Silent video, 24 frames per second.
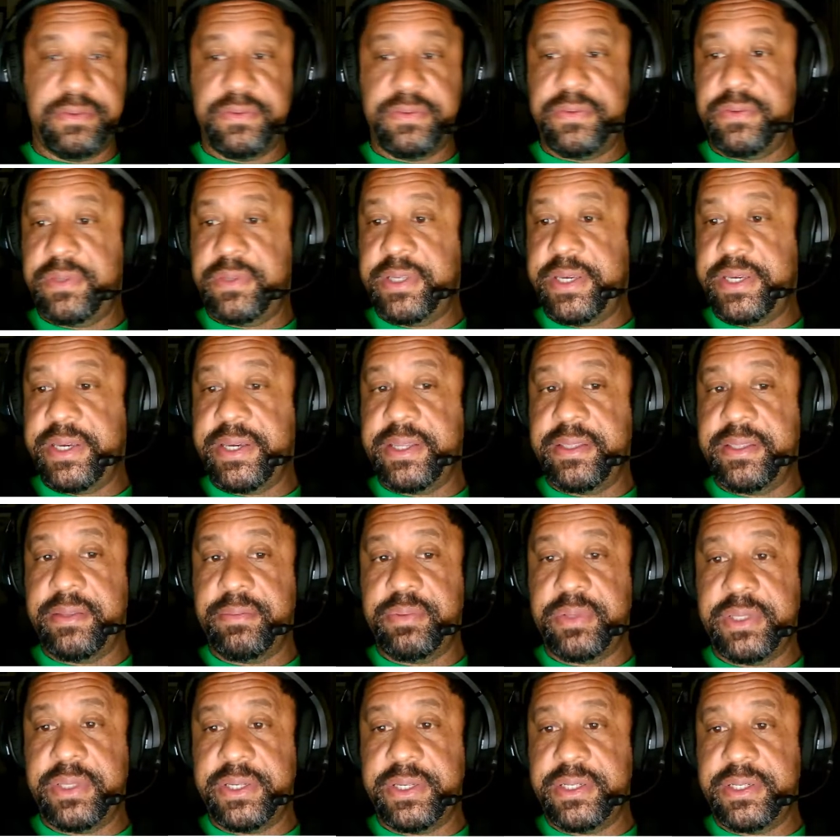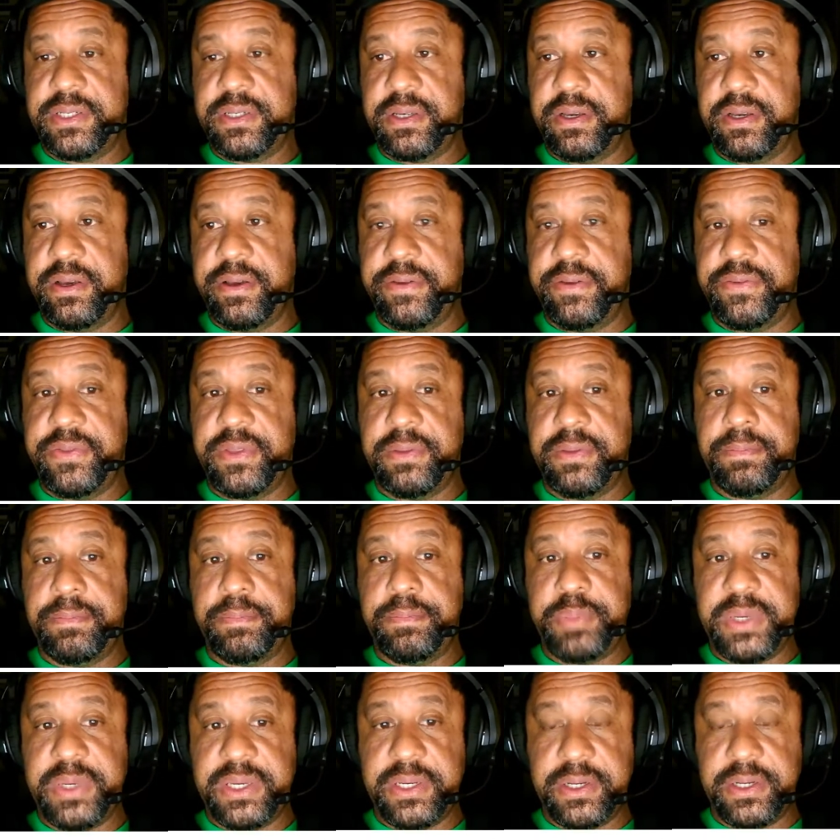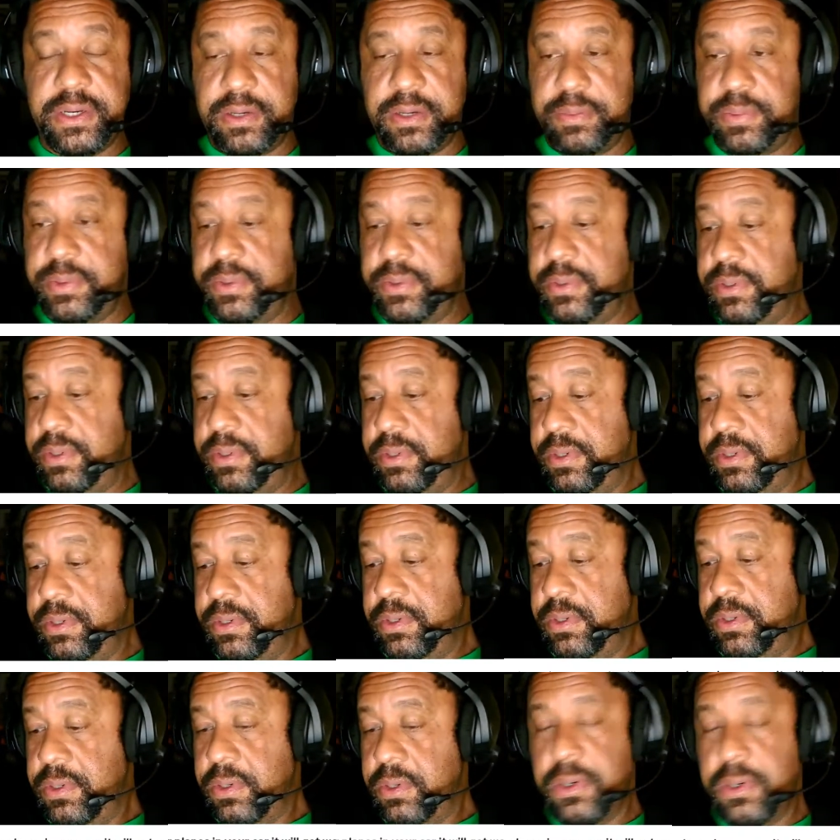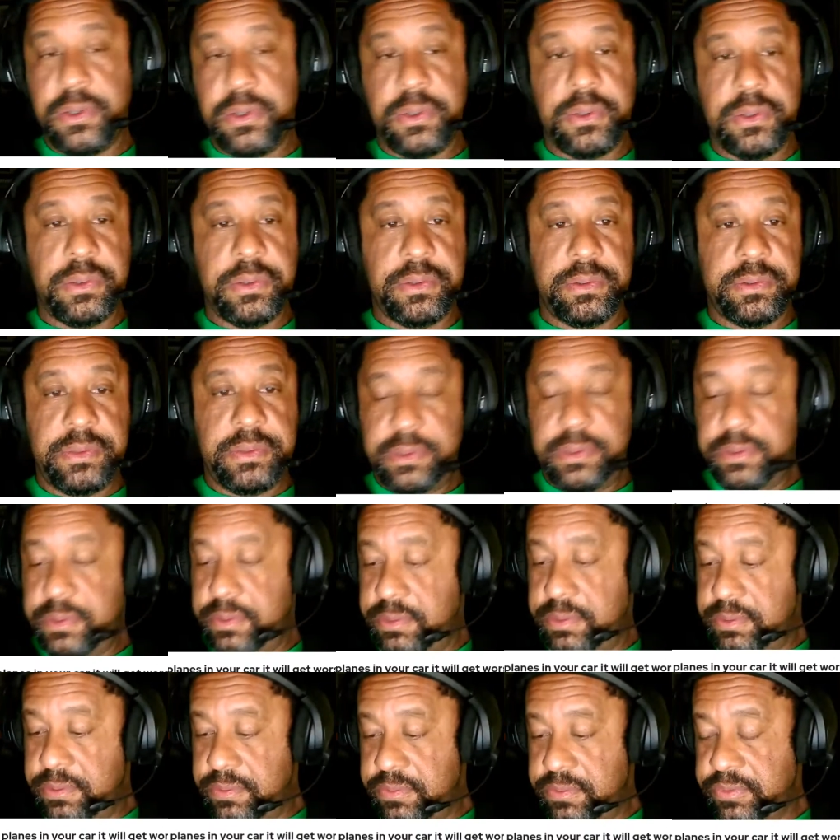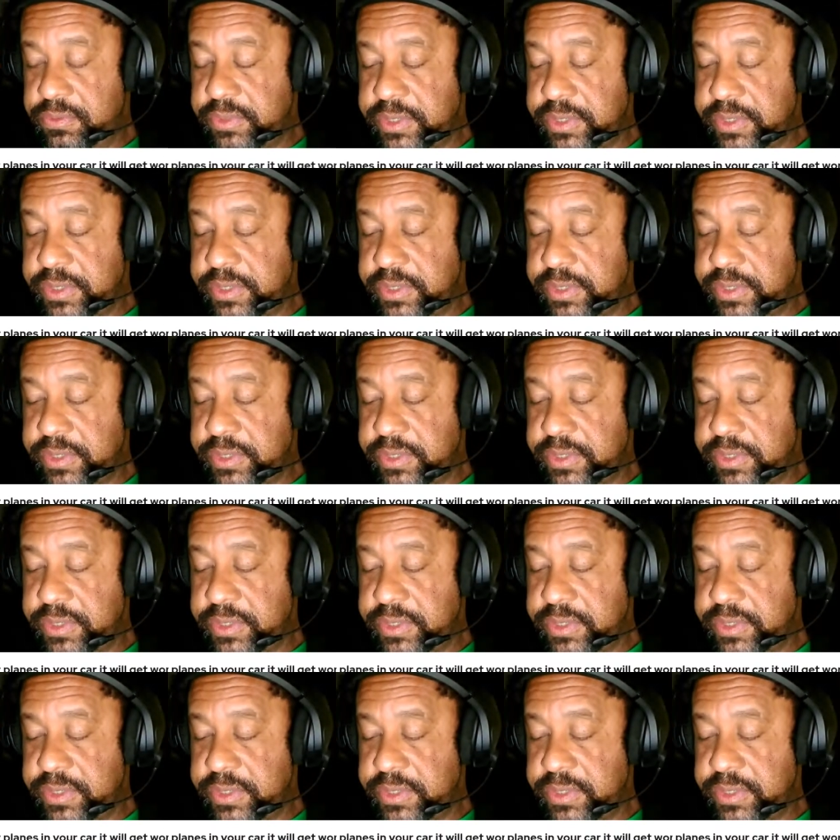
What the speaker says: the beat up, old, freaking abused